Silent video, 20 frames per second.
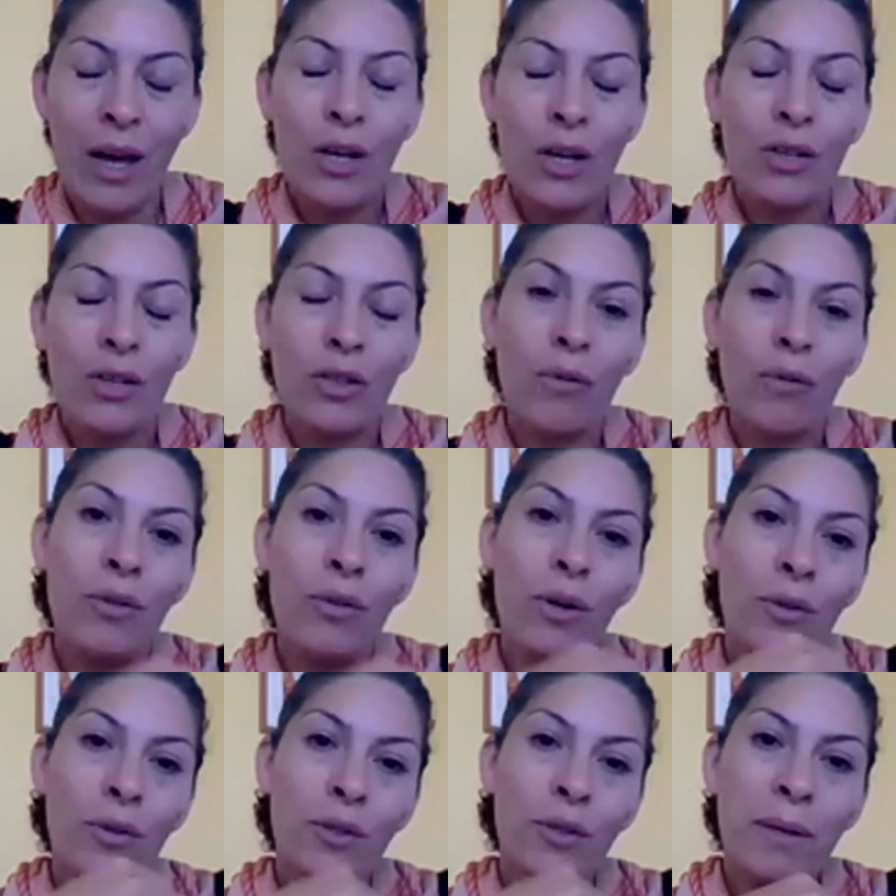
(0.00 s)
So
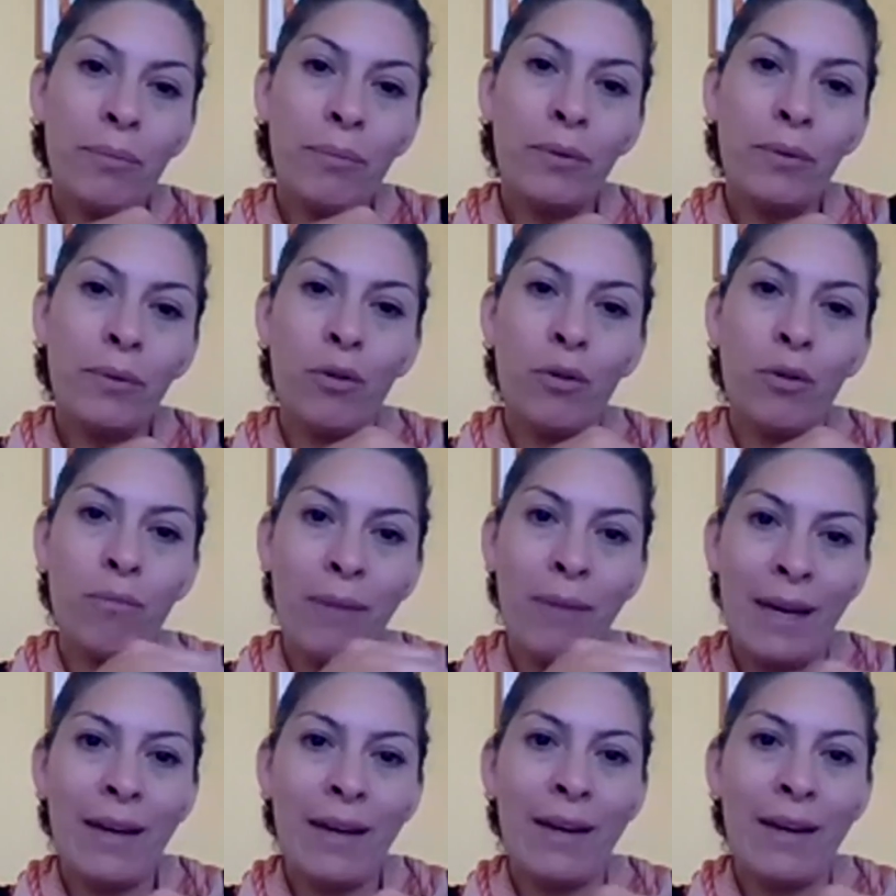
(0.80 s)
those people who
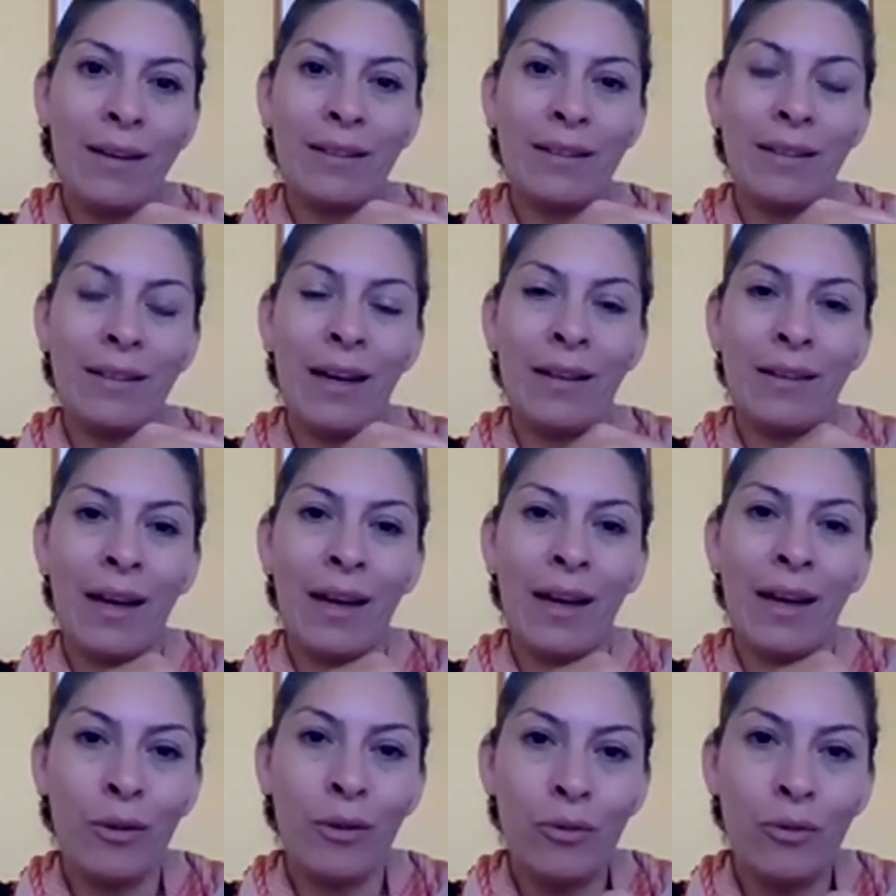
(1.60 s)
make it and
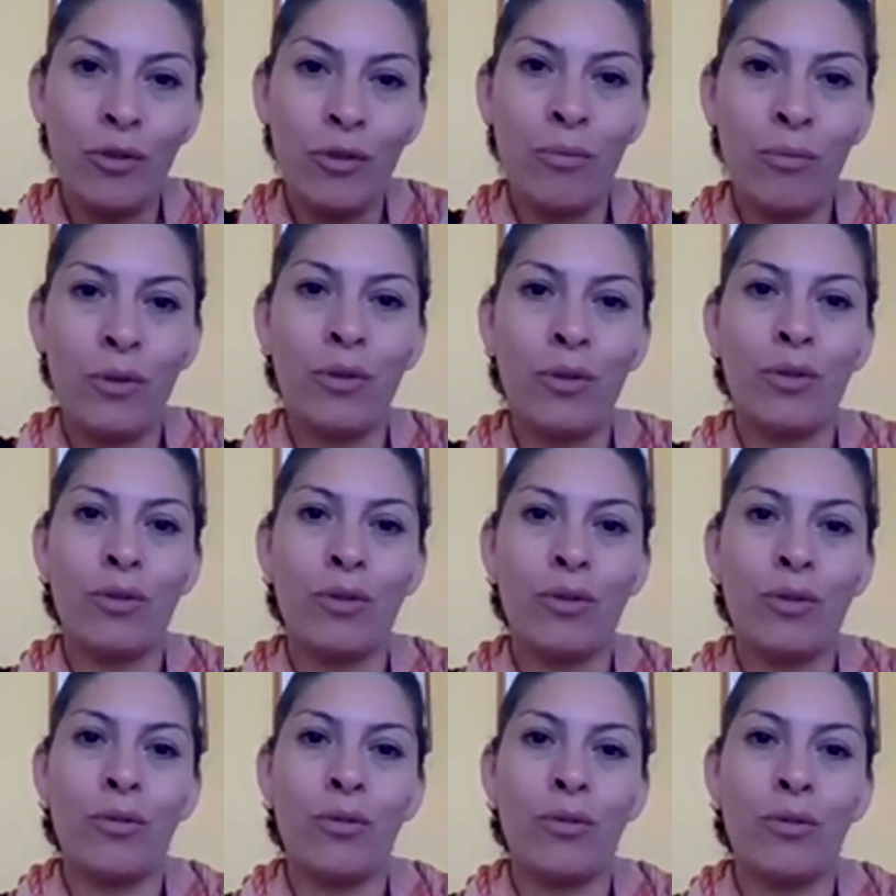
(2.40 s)
can contribute
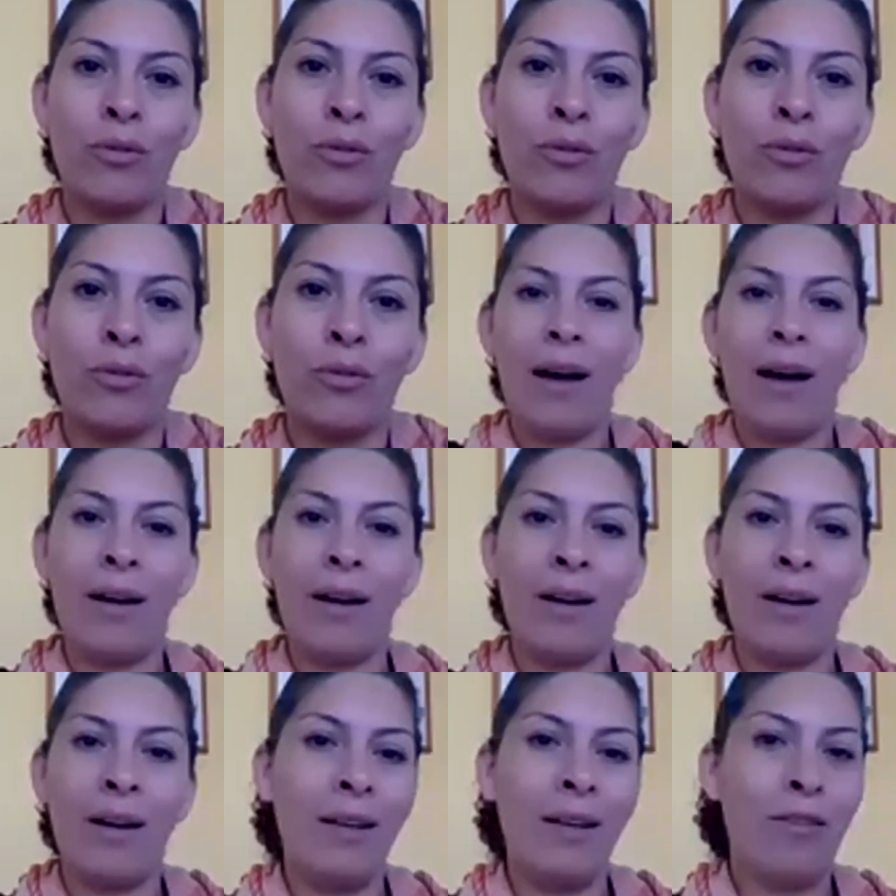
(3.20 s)
to
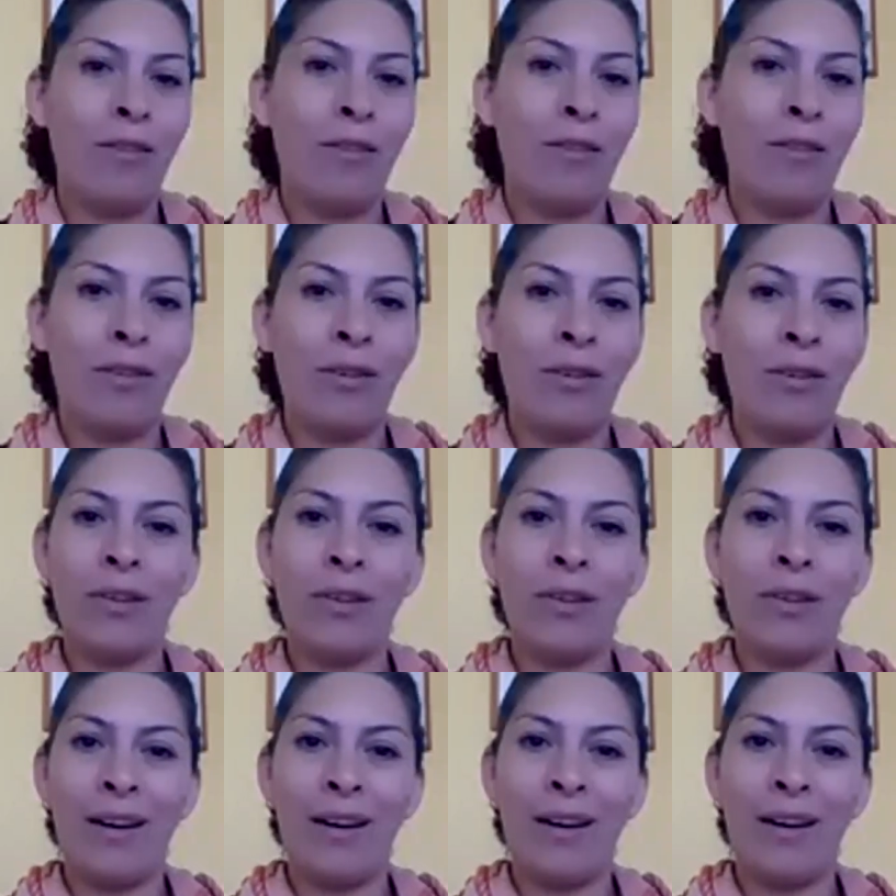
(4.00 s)
either